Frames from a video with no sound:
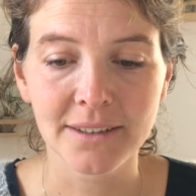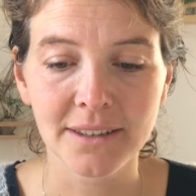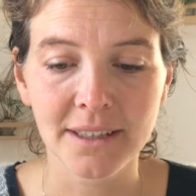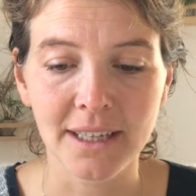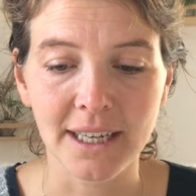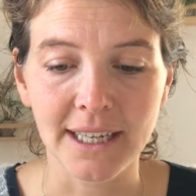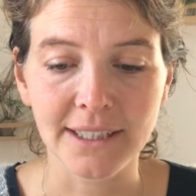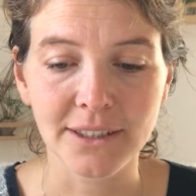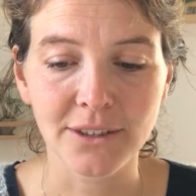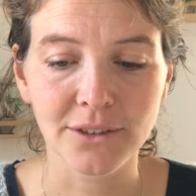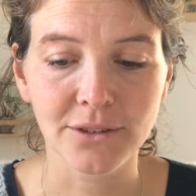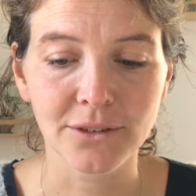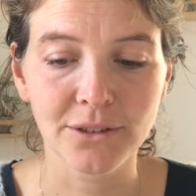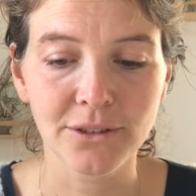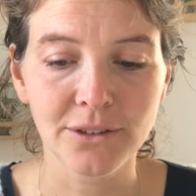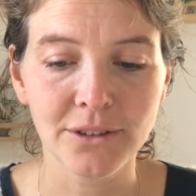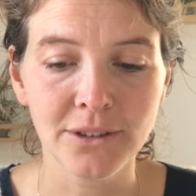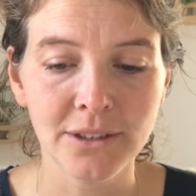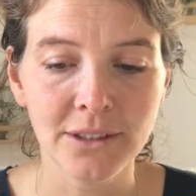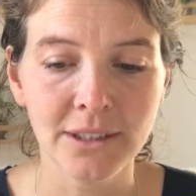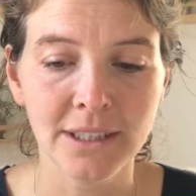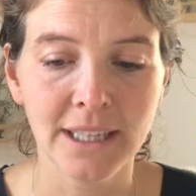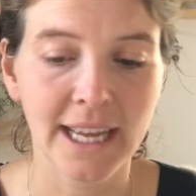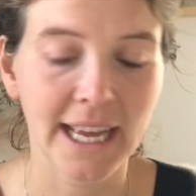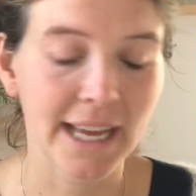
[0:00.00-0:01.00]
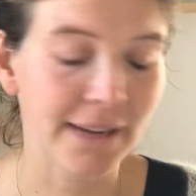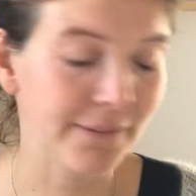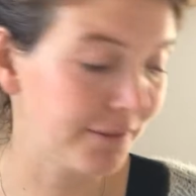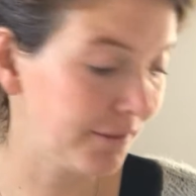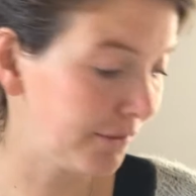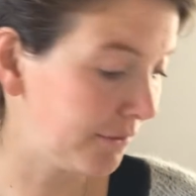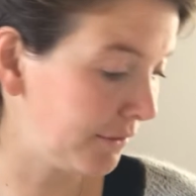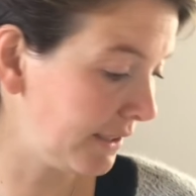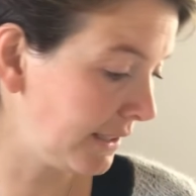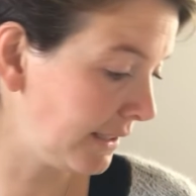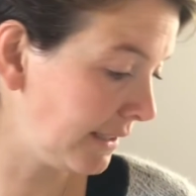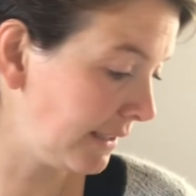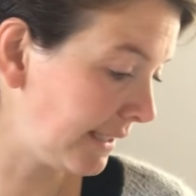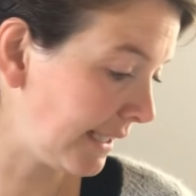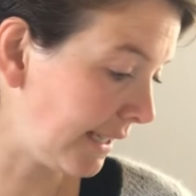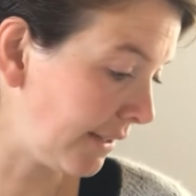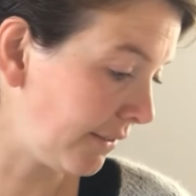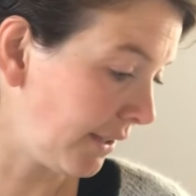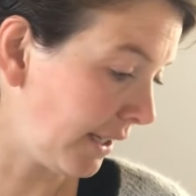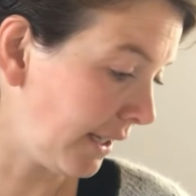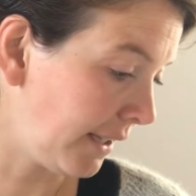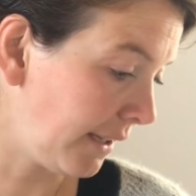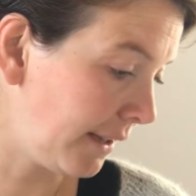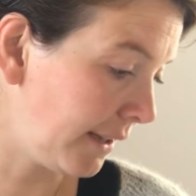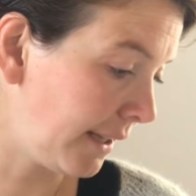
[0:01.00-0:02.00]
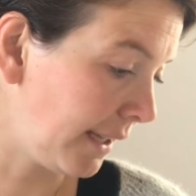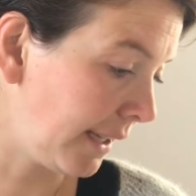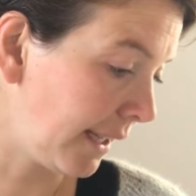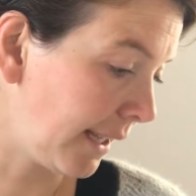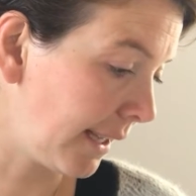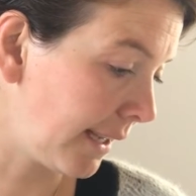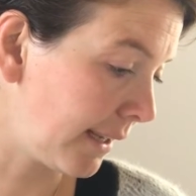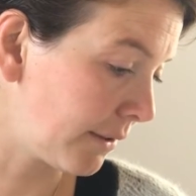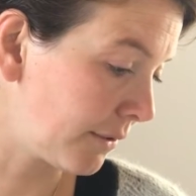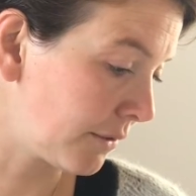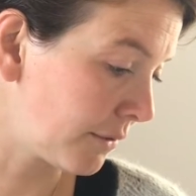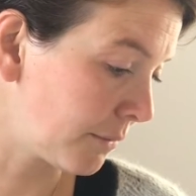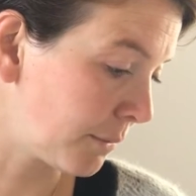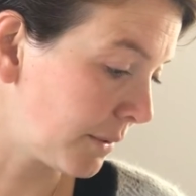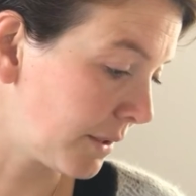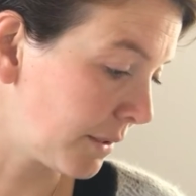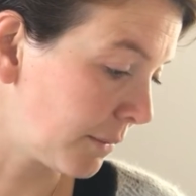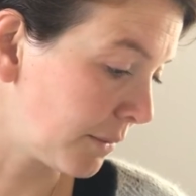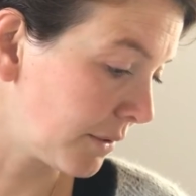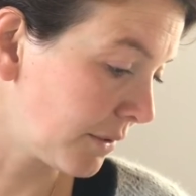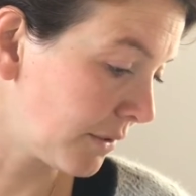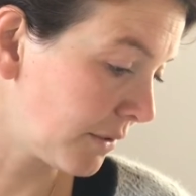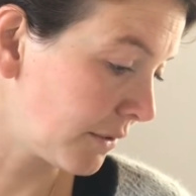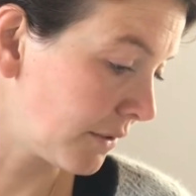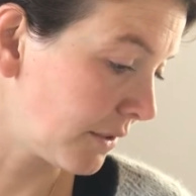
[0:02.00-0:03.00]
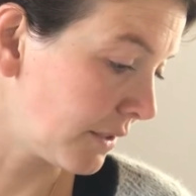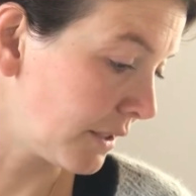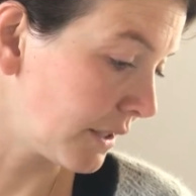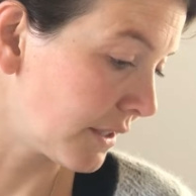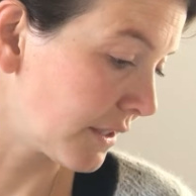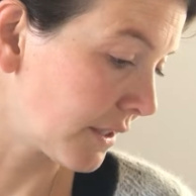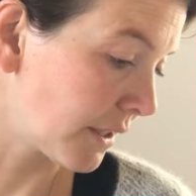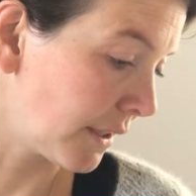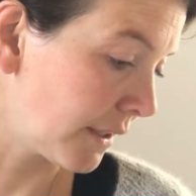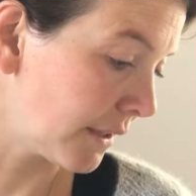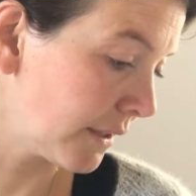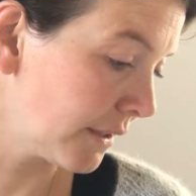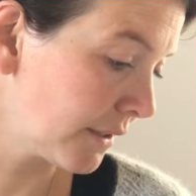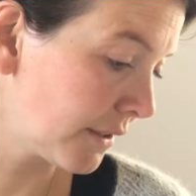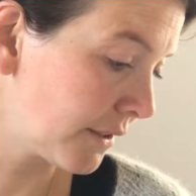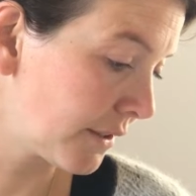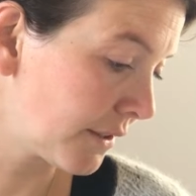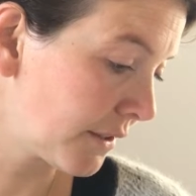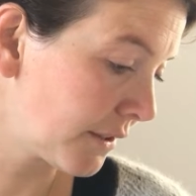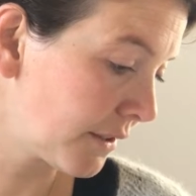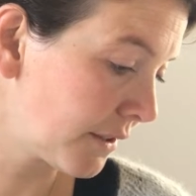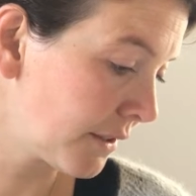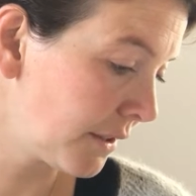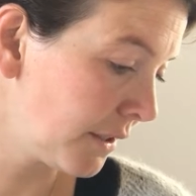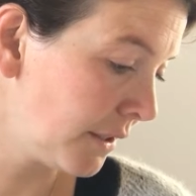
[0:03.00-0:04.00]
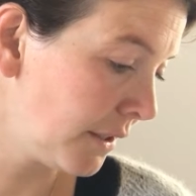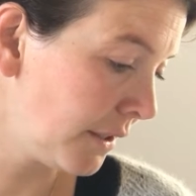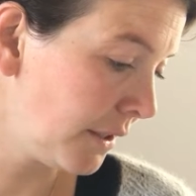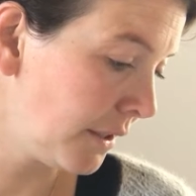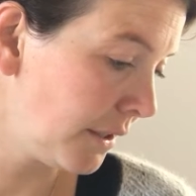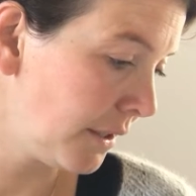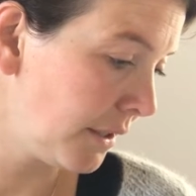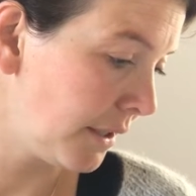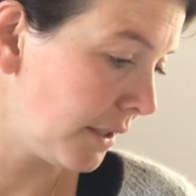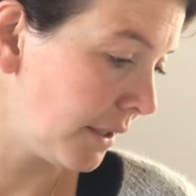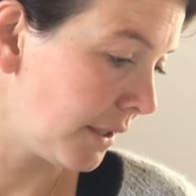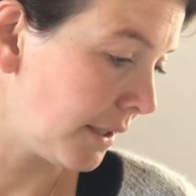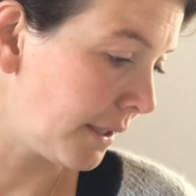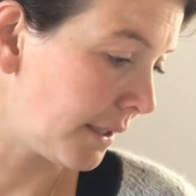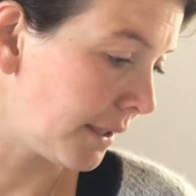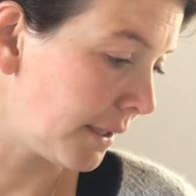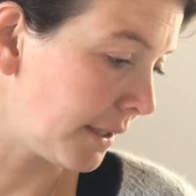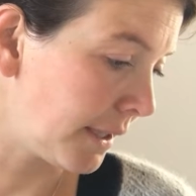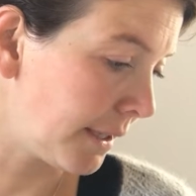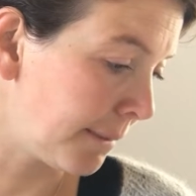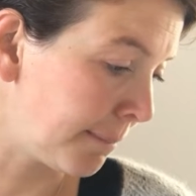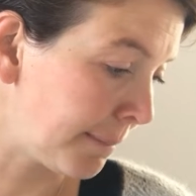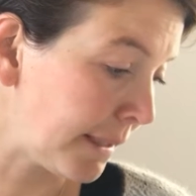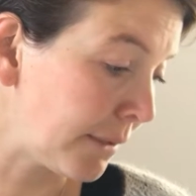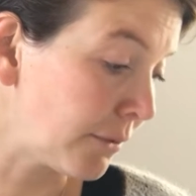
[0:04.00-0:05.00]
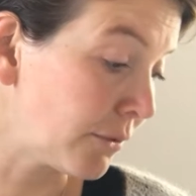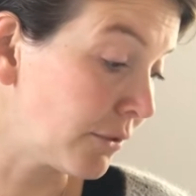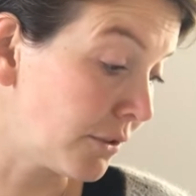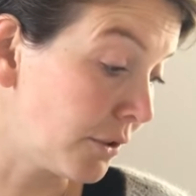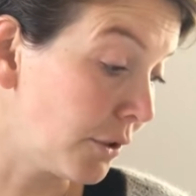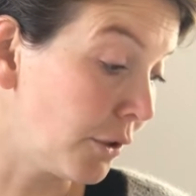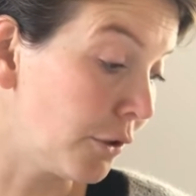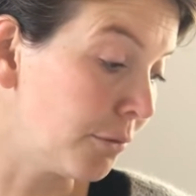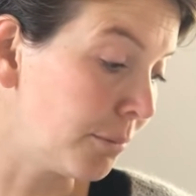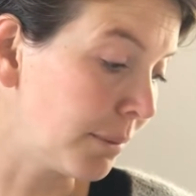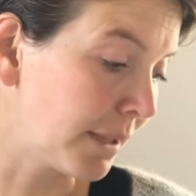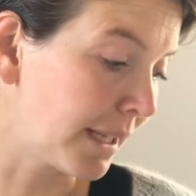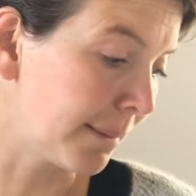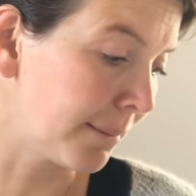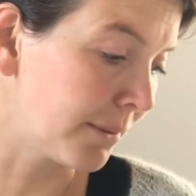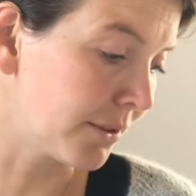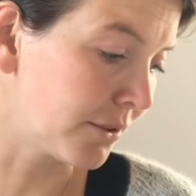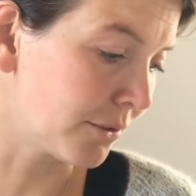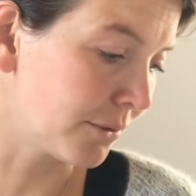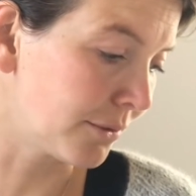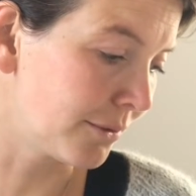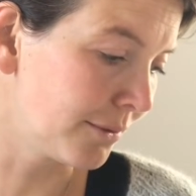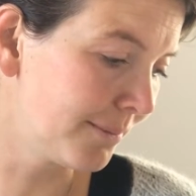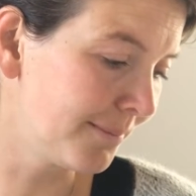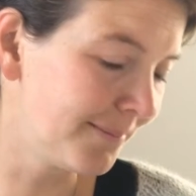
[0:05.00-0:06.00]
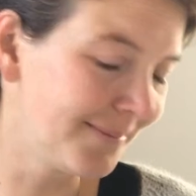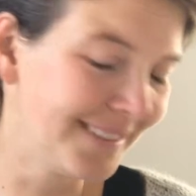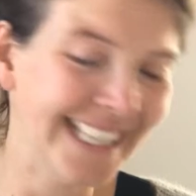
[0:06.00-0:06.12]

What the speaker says: I haven't written down anything else what I wanted to discuss about the home camisole.